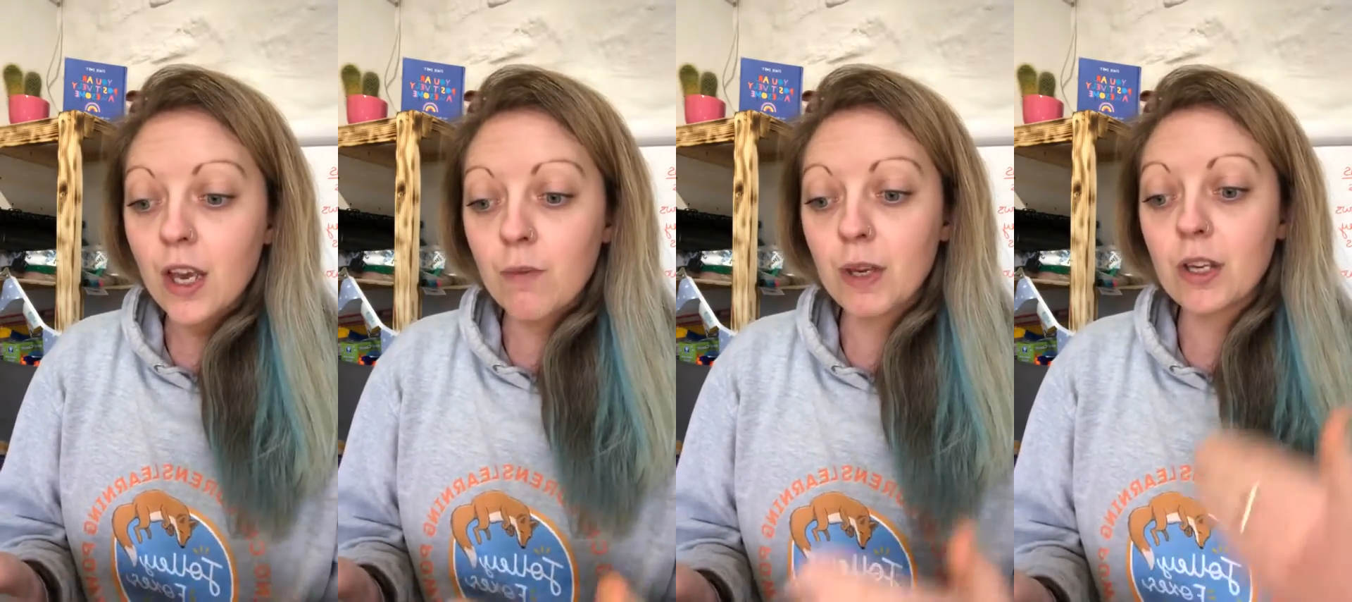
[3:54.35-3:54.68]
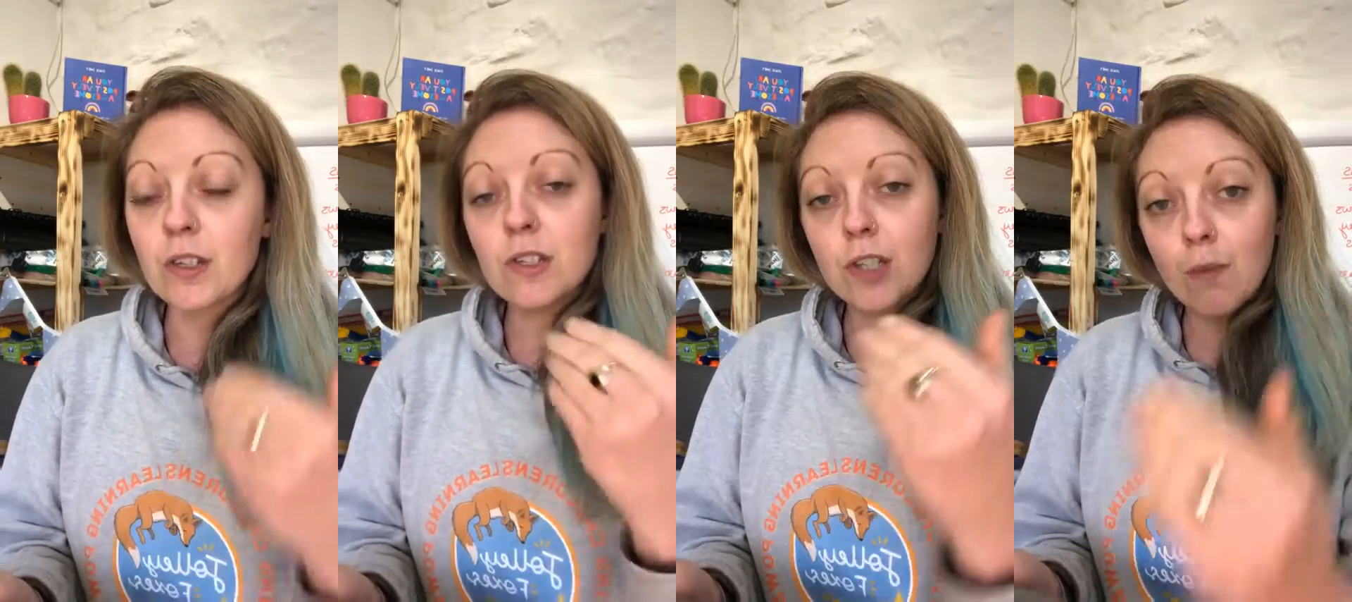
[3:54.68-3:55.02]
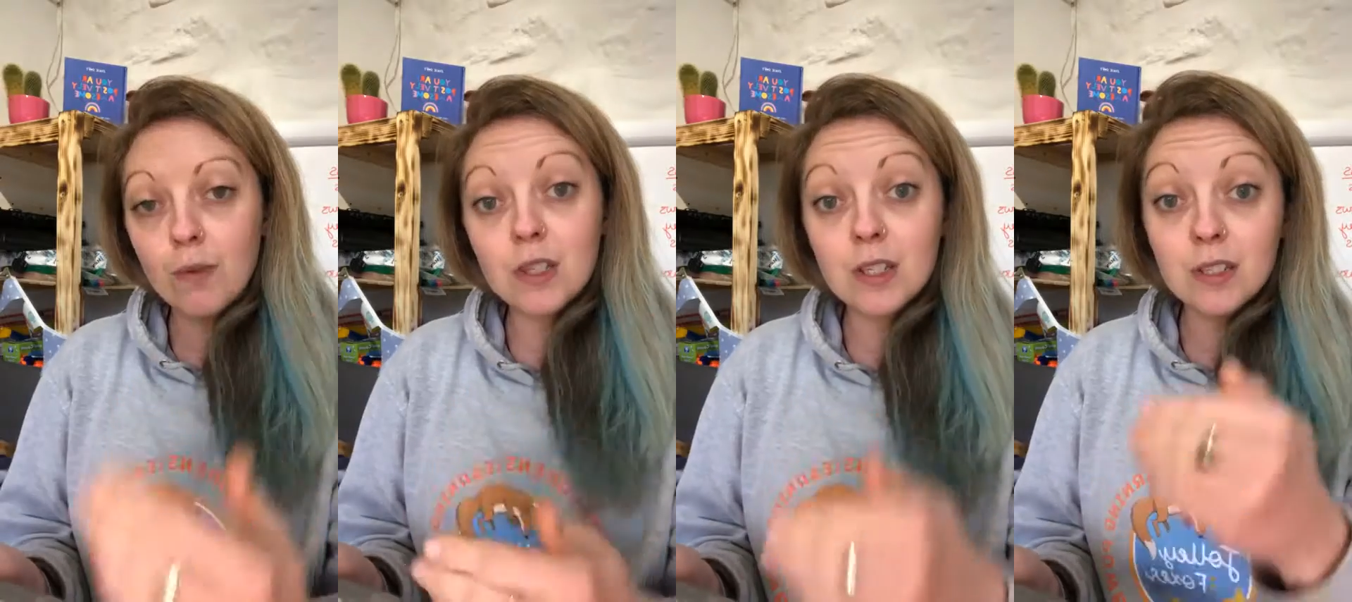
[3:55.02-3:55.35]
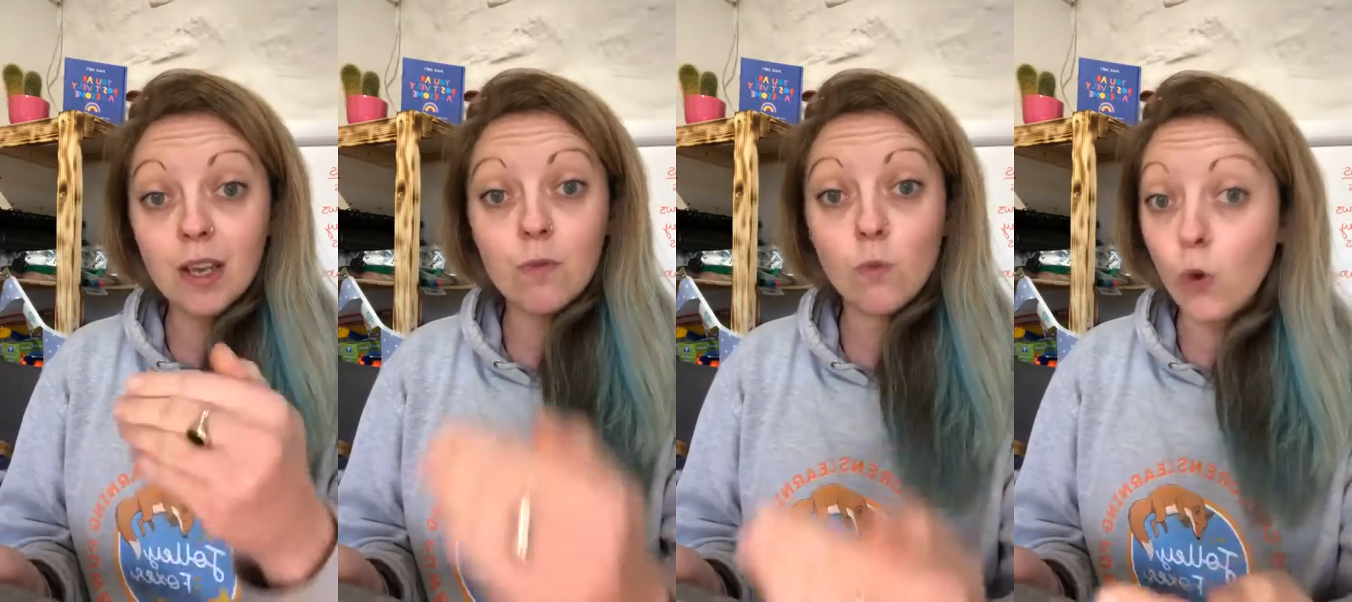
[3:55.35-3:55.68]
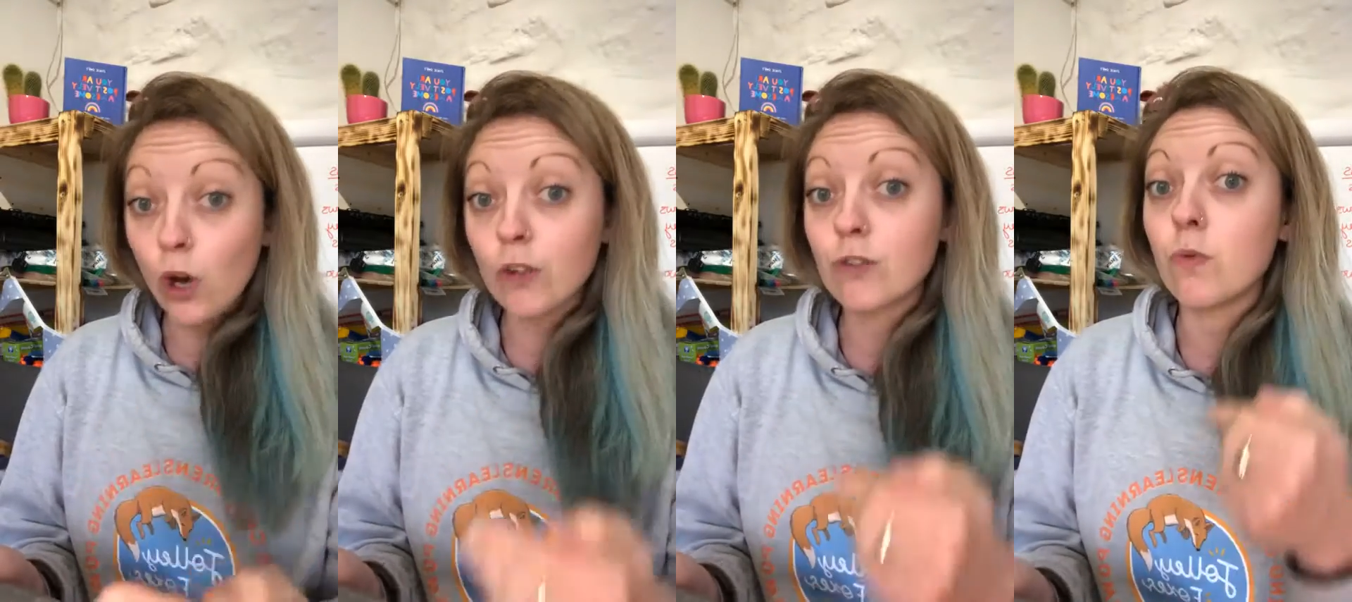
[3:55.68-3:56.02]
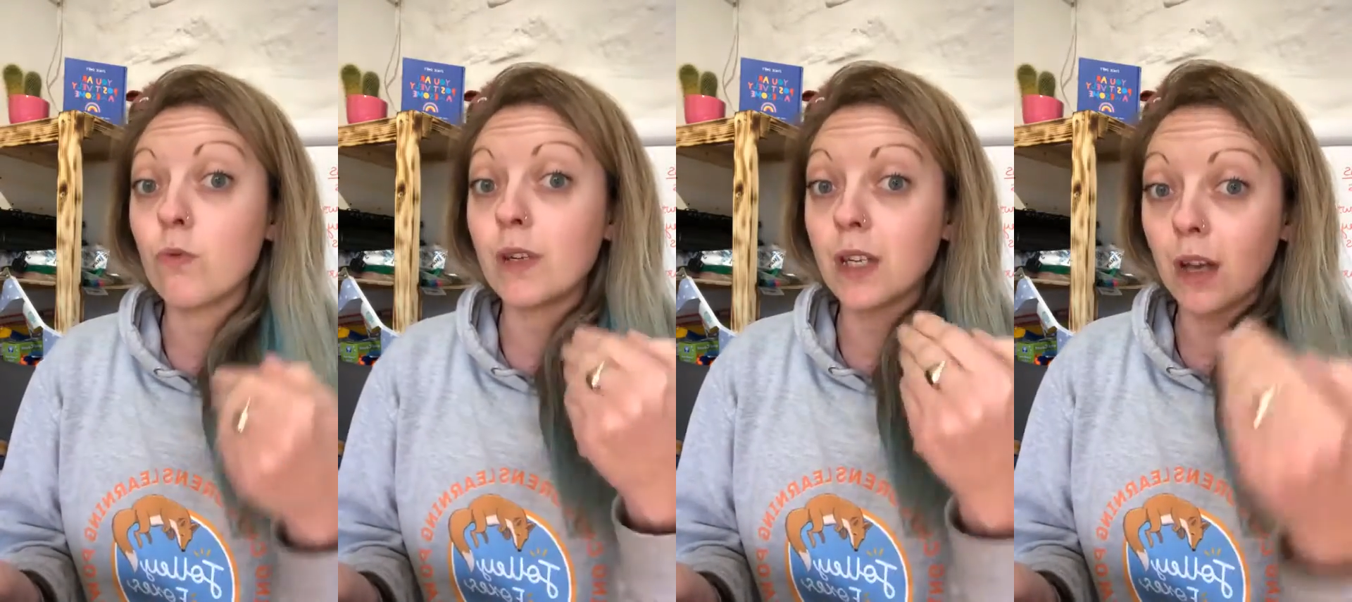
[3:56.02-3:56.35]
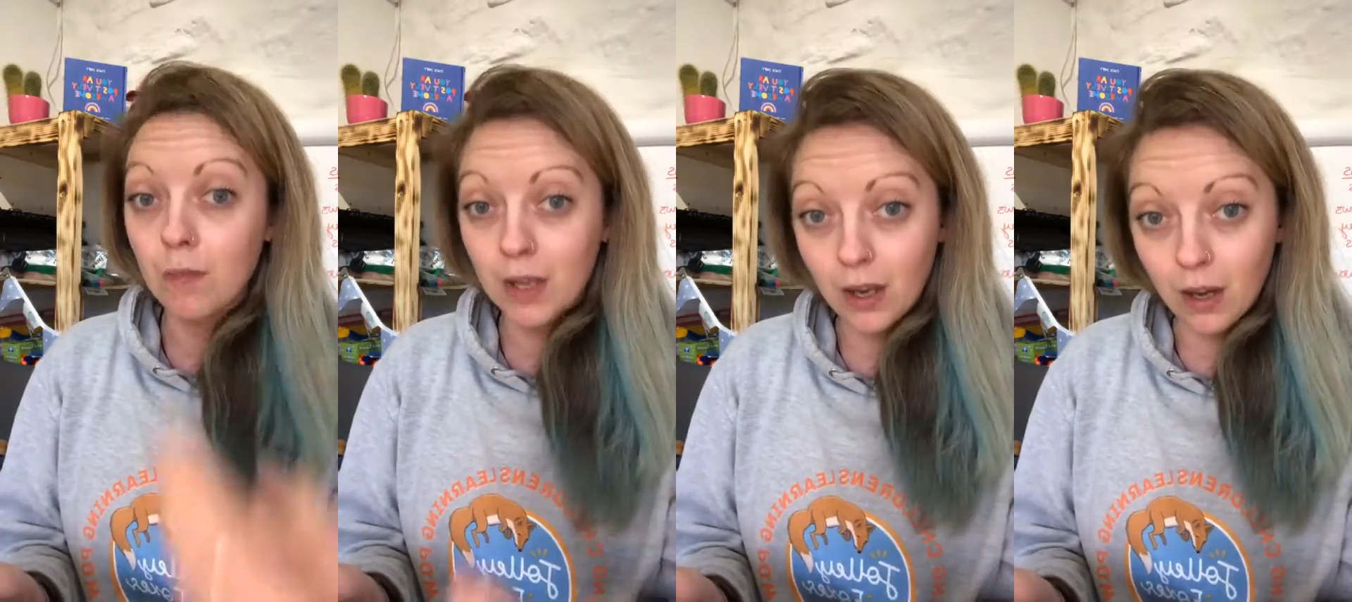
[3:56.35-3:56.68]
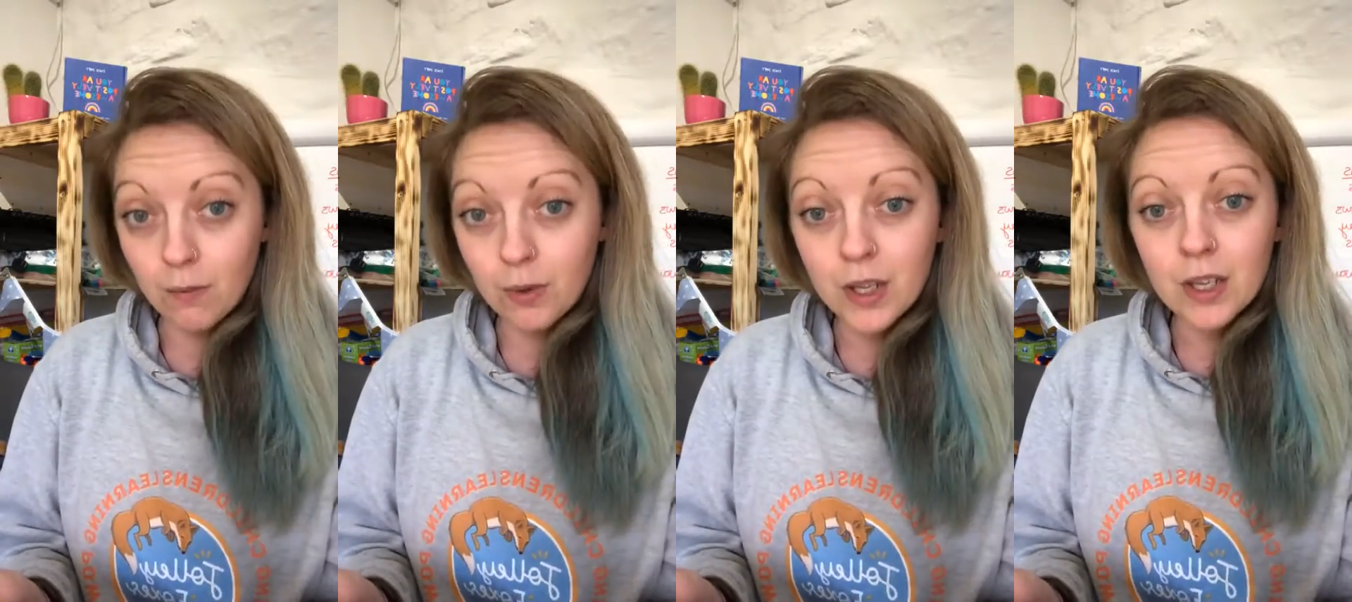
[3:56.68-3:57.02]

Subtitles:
because some of the same words will be coming up.